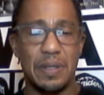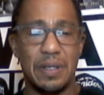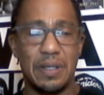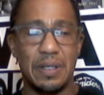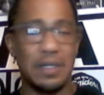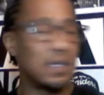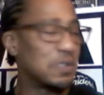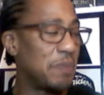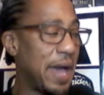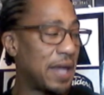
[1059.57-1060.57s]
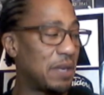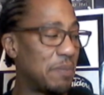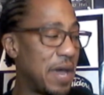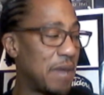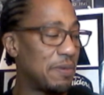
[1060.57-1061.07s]
Looks back at a
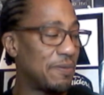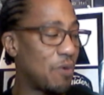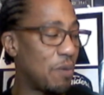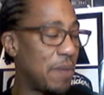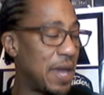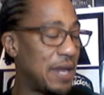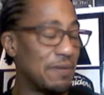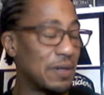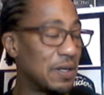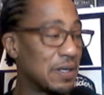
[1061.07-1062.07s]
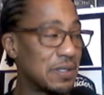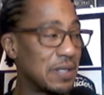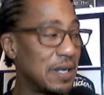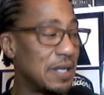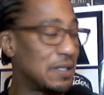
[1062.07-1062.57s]
man before a man even looks, and
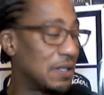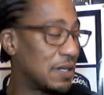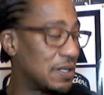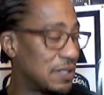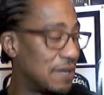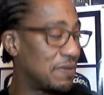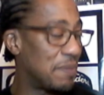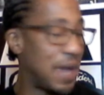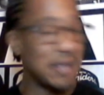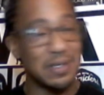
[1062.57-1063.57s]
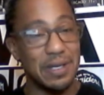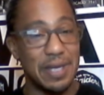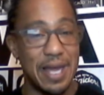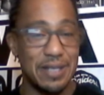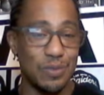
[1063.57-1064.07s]
he's looking to see if the man's looking
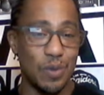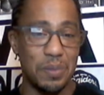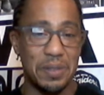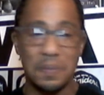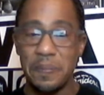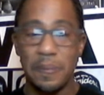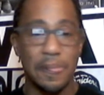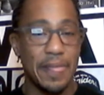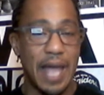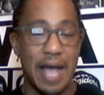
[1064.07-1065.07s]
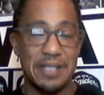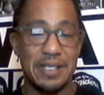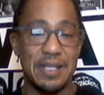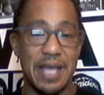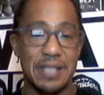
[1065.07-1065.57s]
at his woman. I see
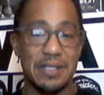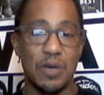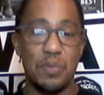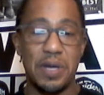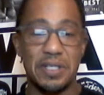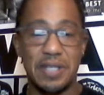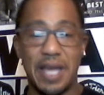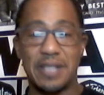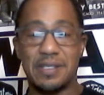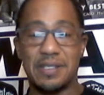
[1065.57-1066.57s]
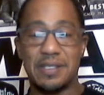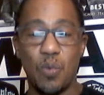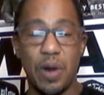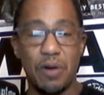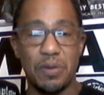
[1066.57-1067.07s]
that so much. That is so
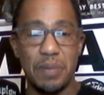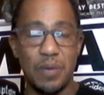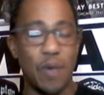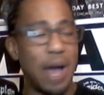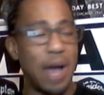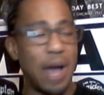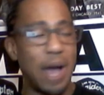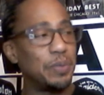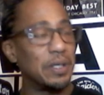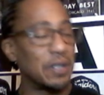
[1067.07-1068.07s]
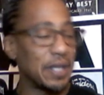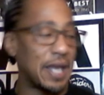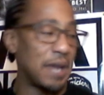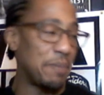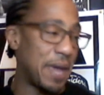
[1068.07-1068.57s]
weird to me. Why would you be looking at
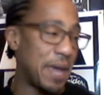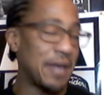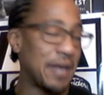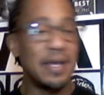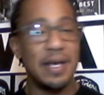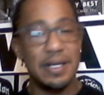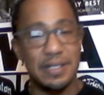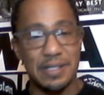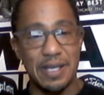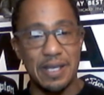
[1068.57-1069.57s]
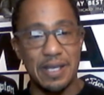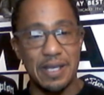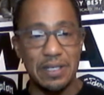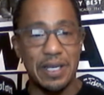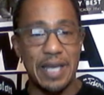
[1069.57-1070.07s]
a man to see if he's
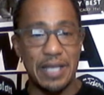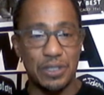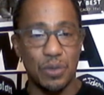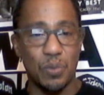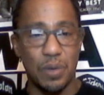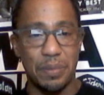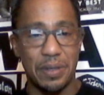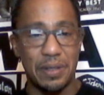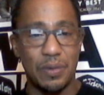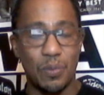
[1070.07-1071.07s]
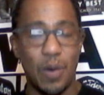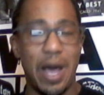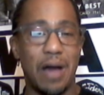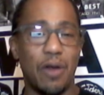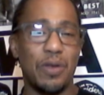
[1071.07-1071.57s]
looking at your woman?
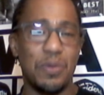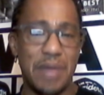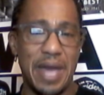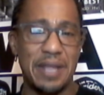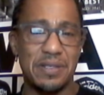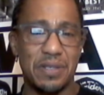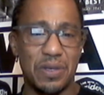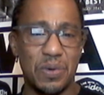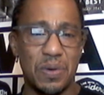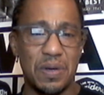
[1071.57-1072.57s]
Wow, are you that insecure?